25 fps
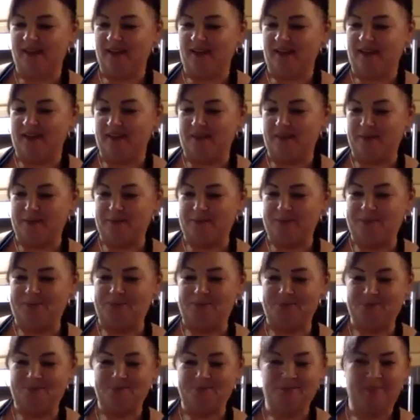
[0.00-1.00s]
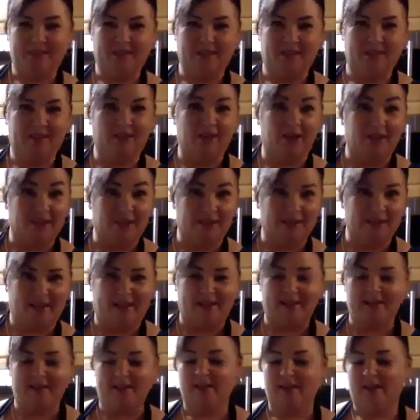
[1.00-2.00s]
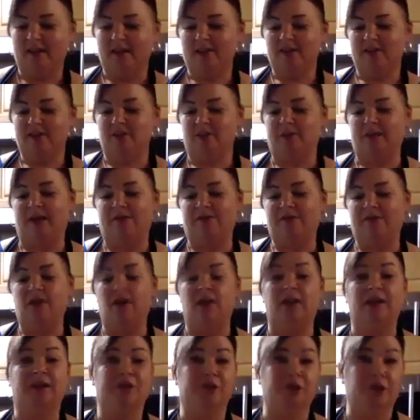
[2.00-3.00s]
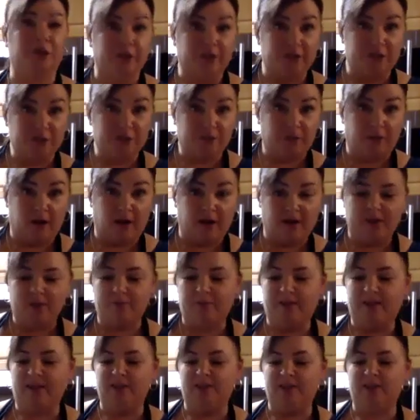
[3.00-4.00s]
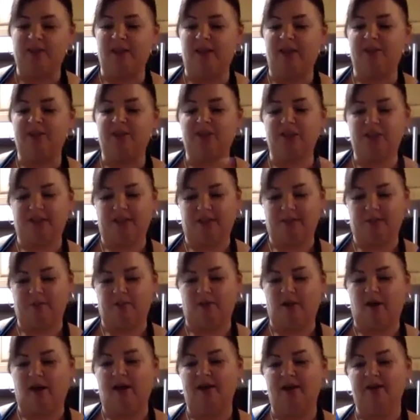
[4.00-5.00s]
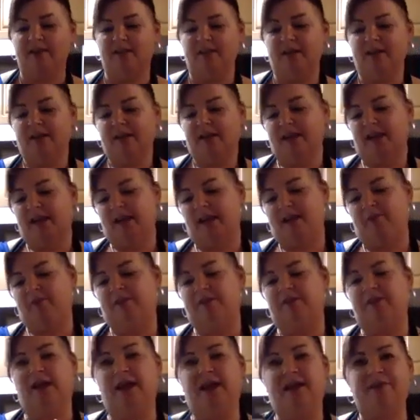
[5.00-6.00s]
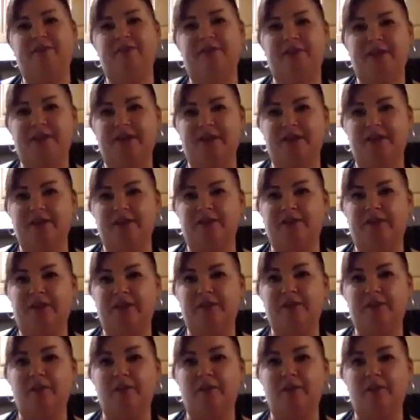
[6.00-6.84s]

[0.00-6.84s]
um, call it that. So we have to call it nourish broth, but it's a chicken broth, and we've had for years. Very